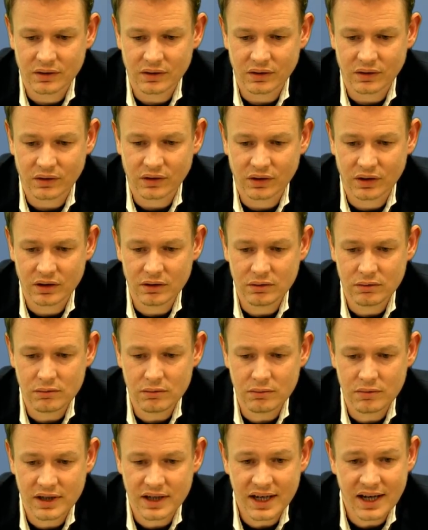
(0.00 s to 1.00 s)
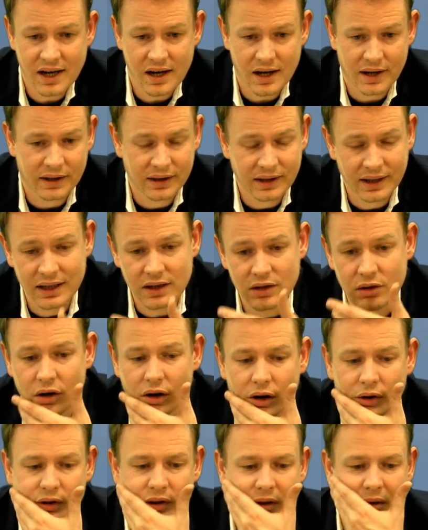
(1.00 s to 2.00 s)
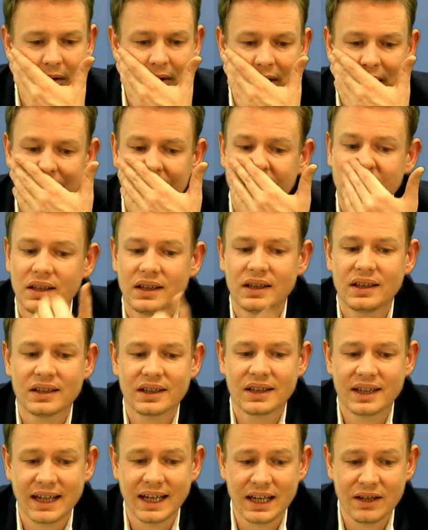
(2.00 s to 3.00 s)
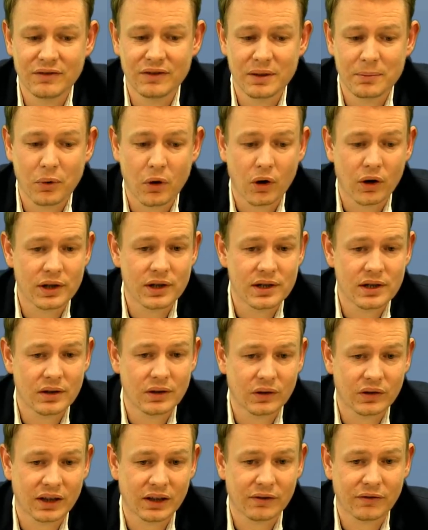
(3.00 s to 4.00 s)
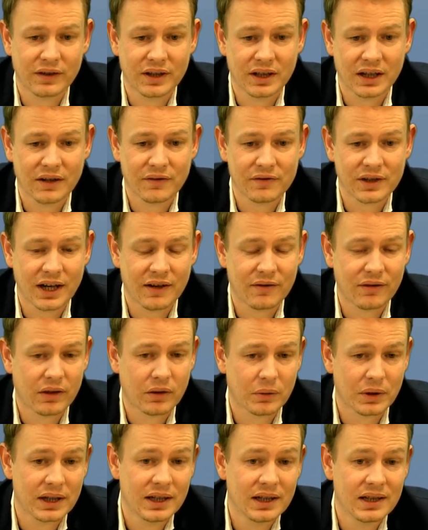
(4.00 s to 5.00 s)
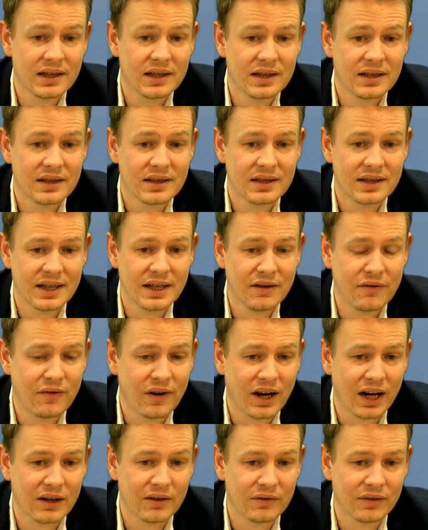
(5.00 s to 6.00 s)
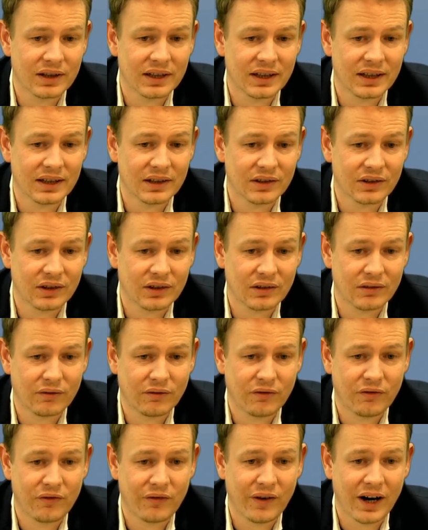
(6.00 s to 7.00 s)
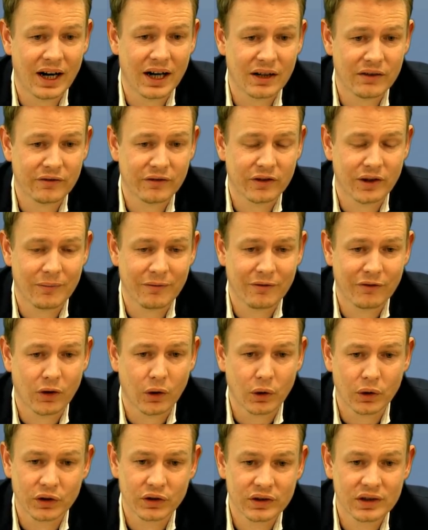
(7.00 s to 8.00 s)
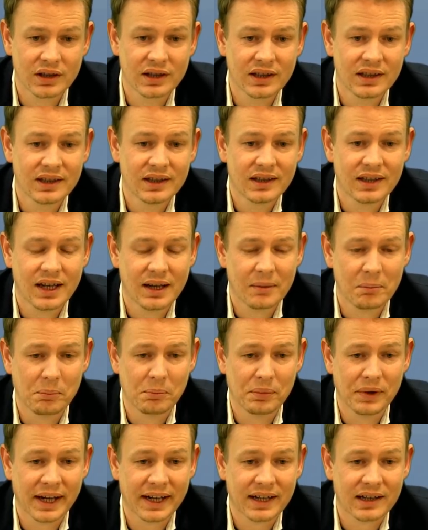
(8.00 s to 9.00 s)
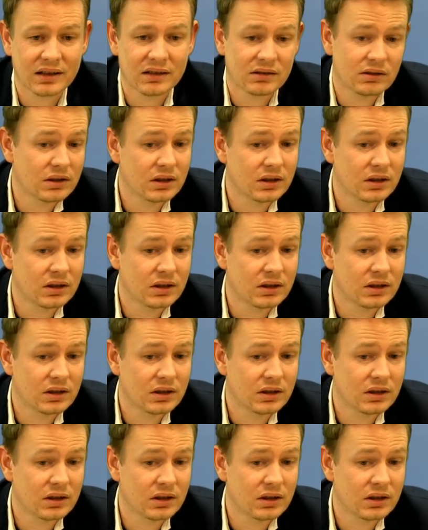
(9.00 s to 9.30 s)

So, yeah, I think you also gave the point yourself here. After f3, d5 is far from forced, and black